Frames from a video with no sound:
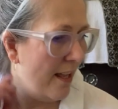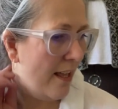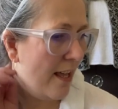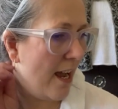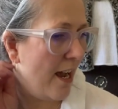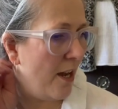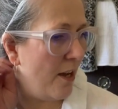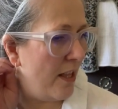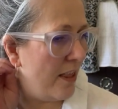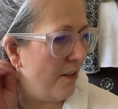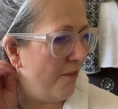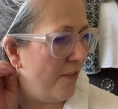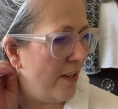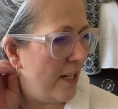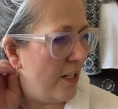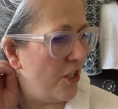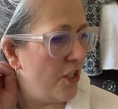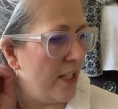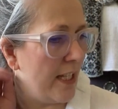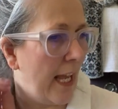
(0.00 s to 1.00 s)
the
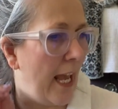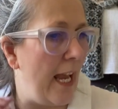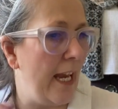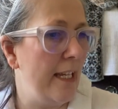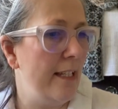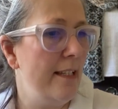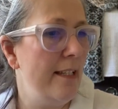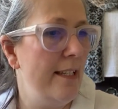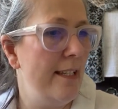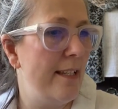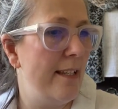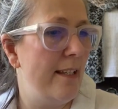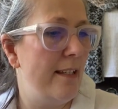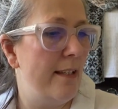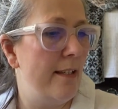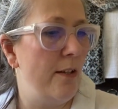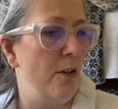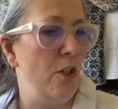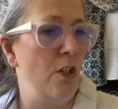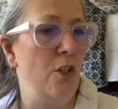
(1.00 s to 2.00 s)
finished skeins.
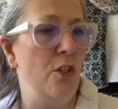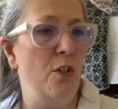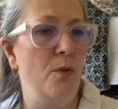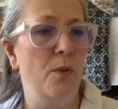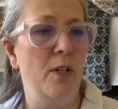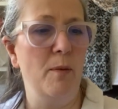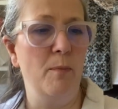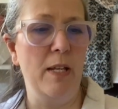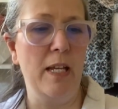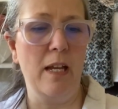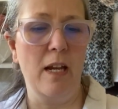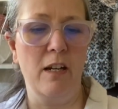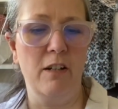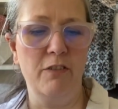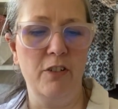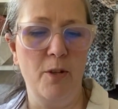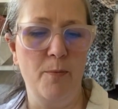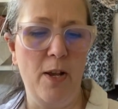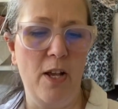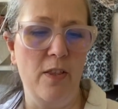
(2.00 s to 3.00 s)
So you do want to be
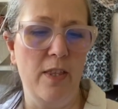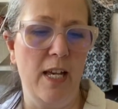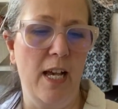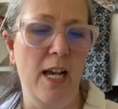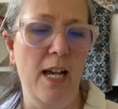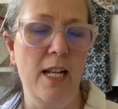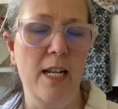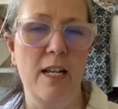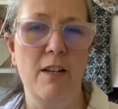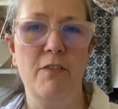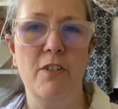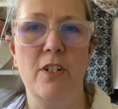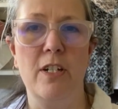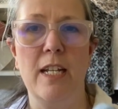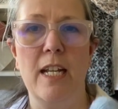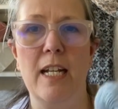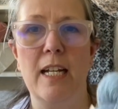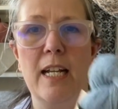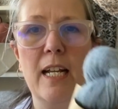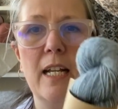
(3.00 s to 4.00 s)
careful about that if you're
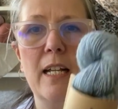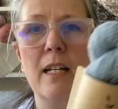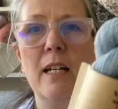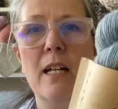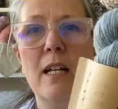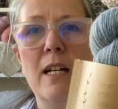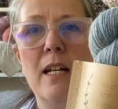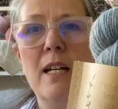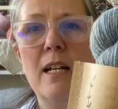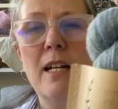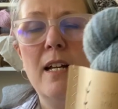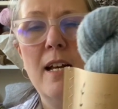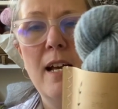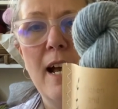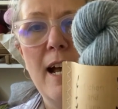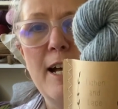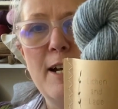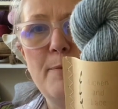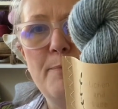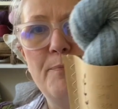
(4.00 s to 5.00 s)
knitting
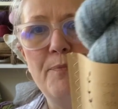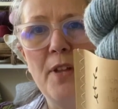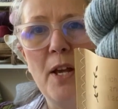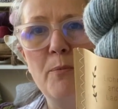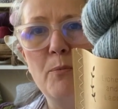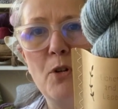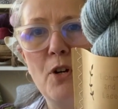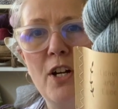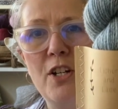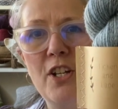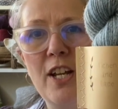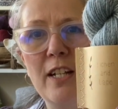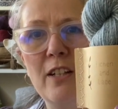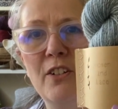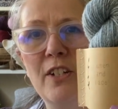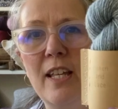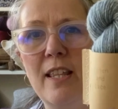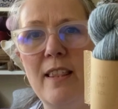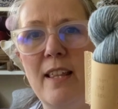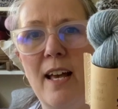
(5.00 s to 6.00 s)
a project.
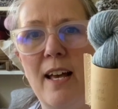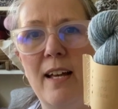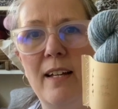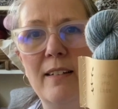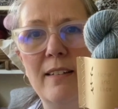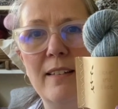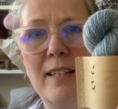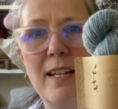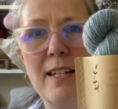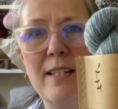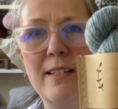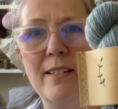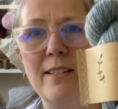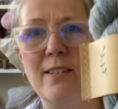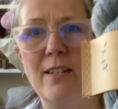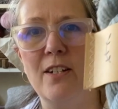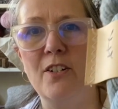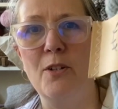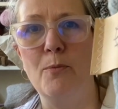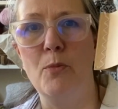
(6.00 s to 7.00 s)
Look at that. That is
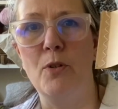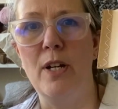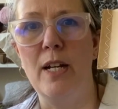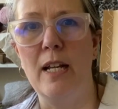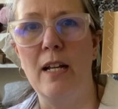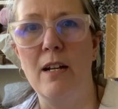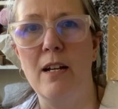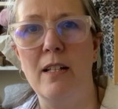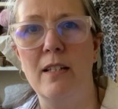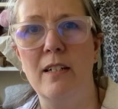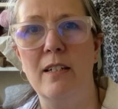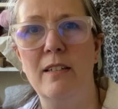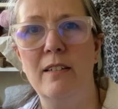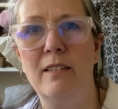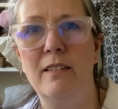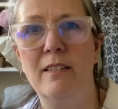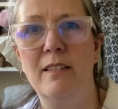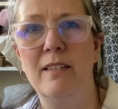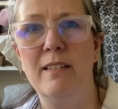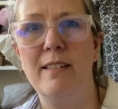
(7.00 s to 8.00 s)
such a pretty color.
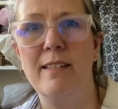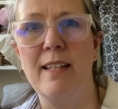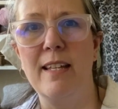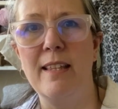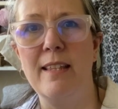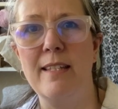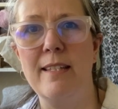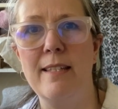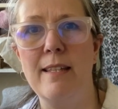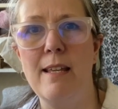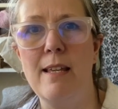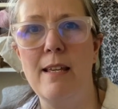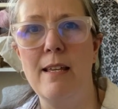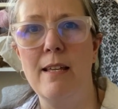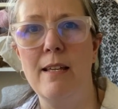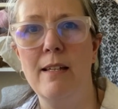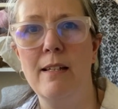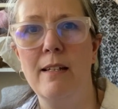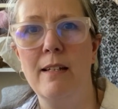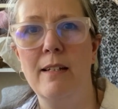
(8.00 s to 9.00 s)
It's like the sea.
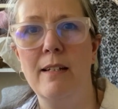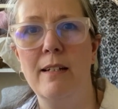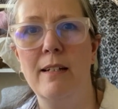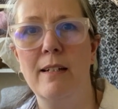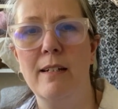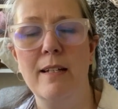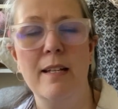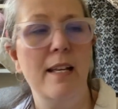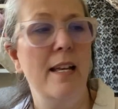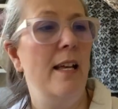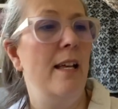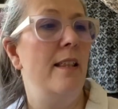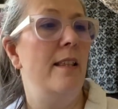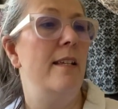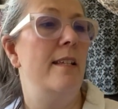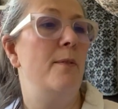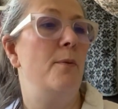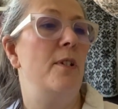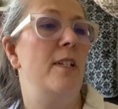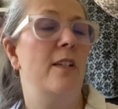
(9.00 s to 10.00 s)

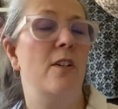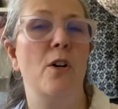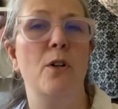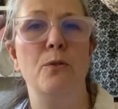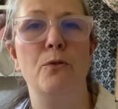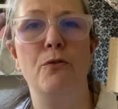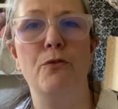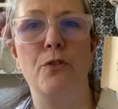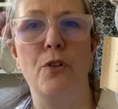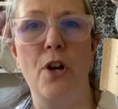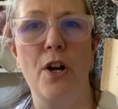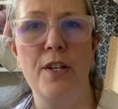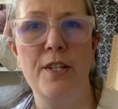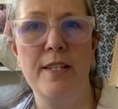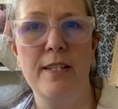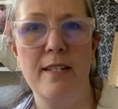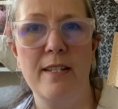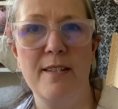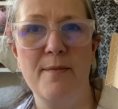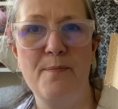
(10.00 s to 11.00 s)
This one's called
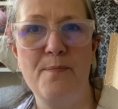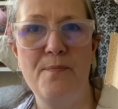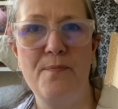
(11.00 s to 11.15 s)
Frost.